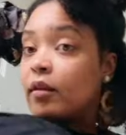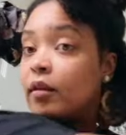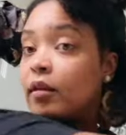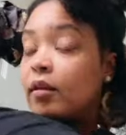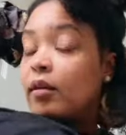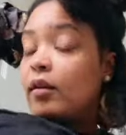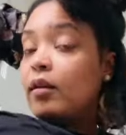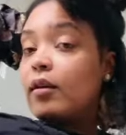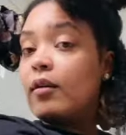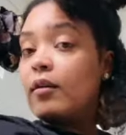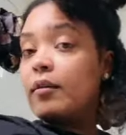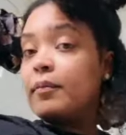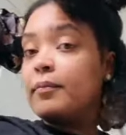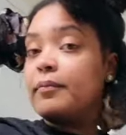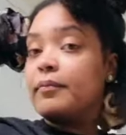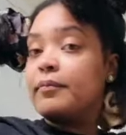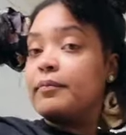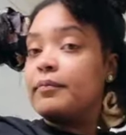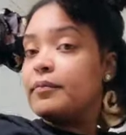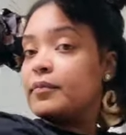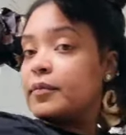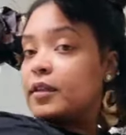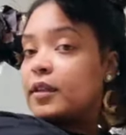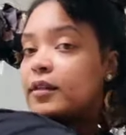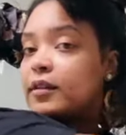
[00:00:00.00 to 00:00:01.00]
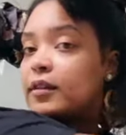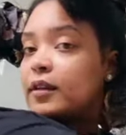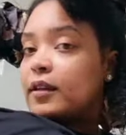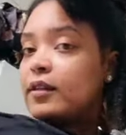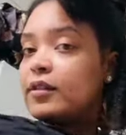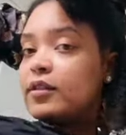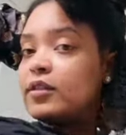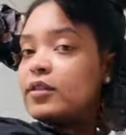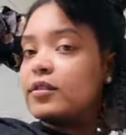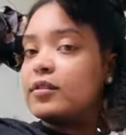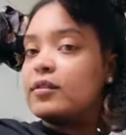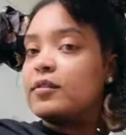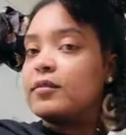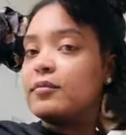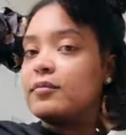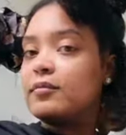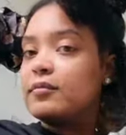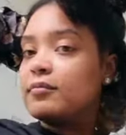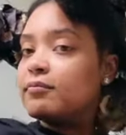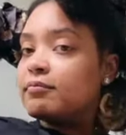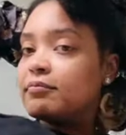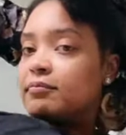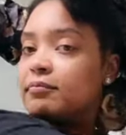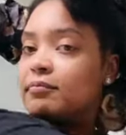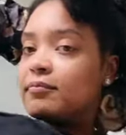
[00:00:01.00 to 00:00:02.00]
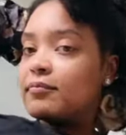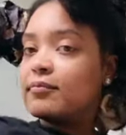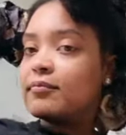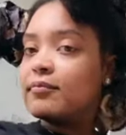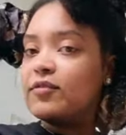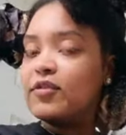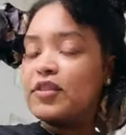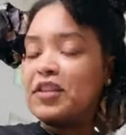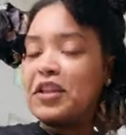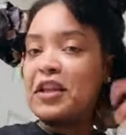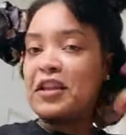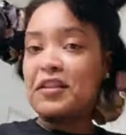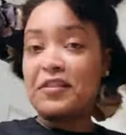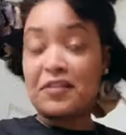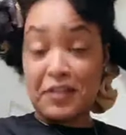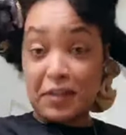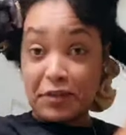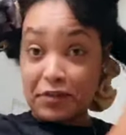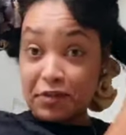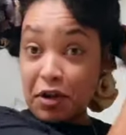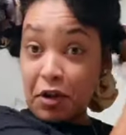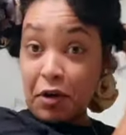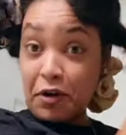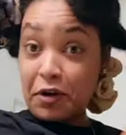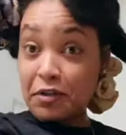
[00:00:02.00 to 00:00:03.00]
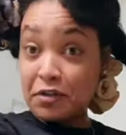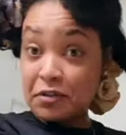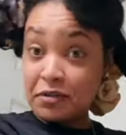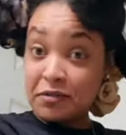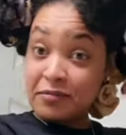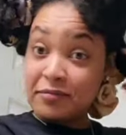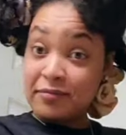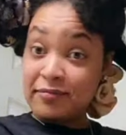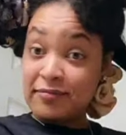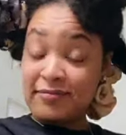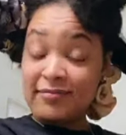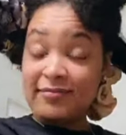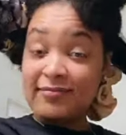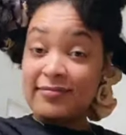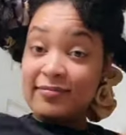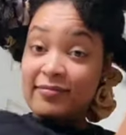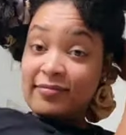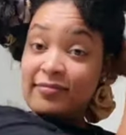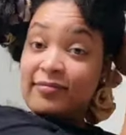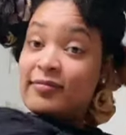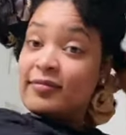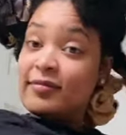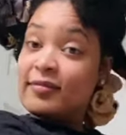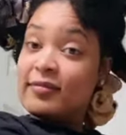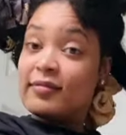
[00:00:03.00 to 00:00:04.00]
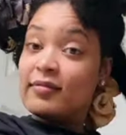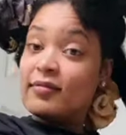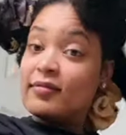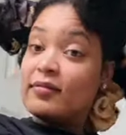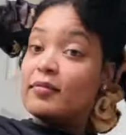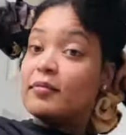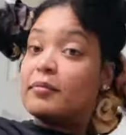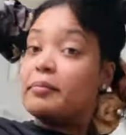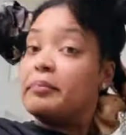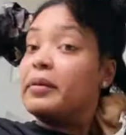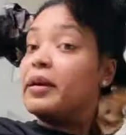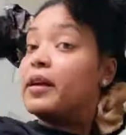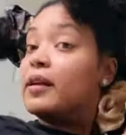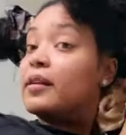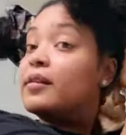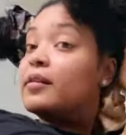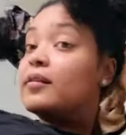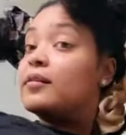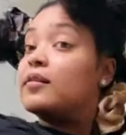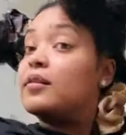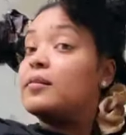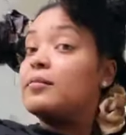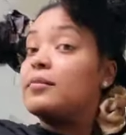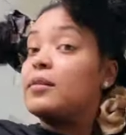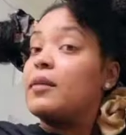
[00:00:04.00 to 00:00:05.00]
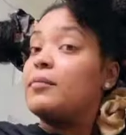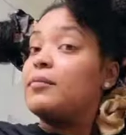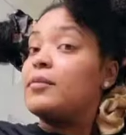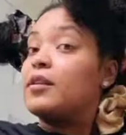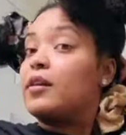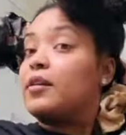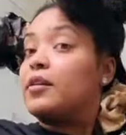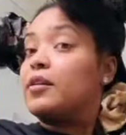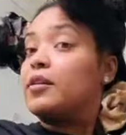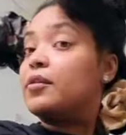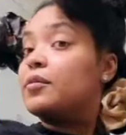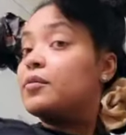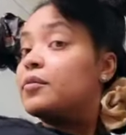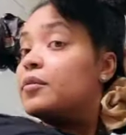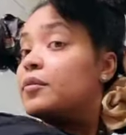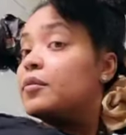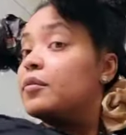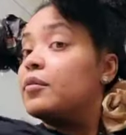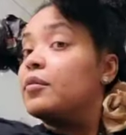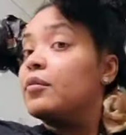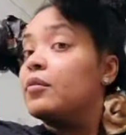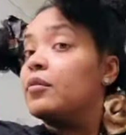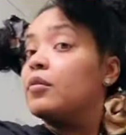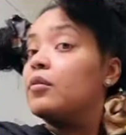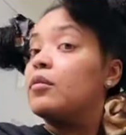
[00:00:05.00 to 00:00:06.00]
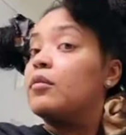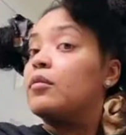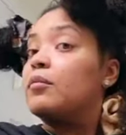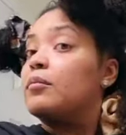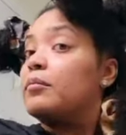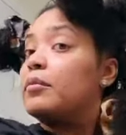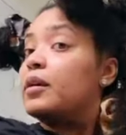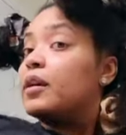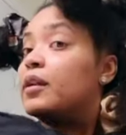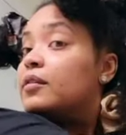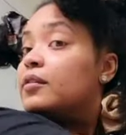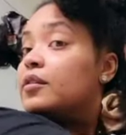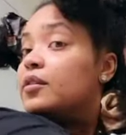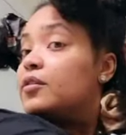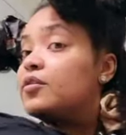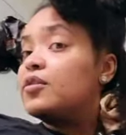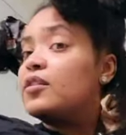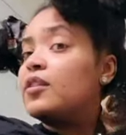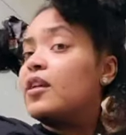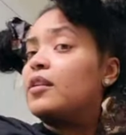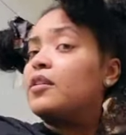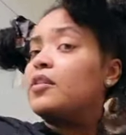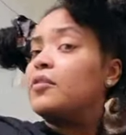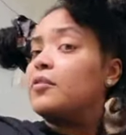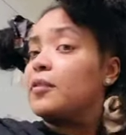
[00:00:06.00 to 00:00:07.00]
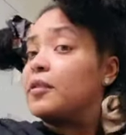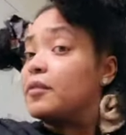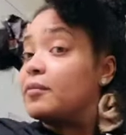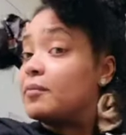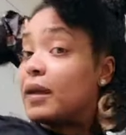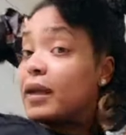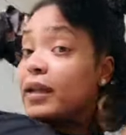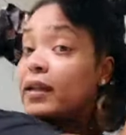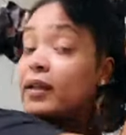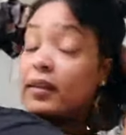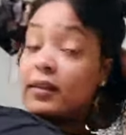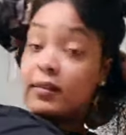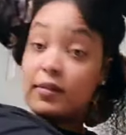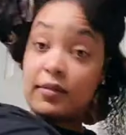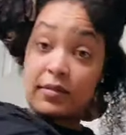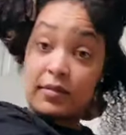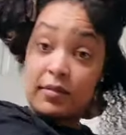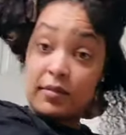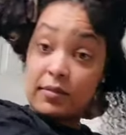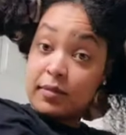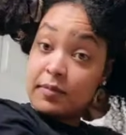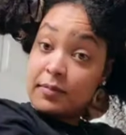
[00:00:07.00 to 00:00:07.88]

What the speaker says: because I just feel like it's less harsh. But sometimes I do, but usually I do with my hands.